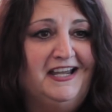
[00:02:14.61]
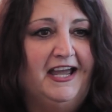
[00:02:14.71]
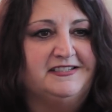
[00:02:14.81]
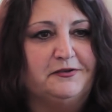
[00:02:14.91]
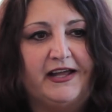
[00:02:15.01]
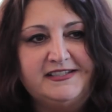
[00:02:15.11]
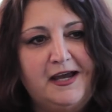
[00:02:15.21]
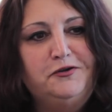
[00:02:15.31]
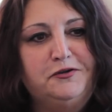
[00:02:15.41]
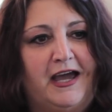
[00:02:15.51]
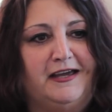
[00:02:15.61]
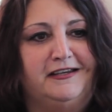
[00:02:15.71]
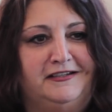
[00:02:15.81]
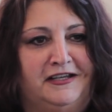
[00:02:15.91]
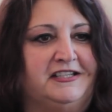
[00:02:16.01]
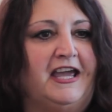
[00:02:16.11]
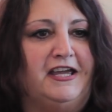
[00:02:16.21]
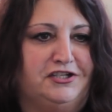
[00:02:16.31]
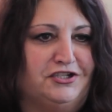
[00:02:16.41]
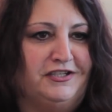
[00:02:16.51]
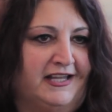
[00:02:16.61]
And so that's how you get engaged.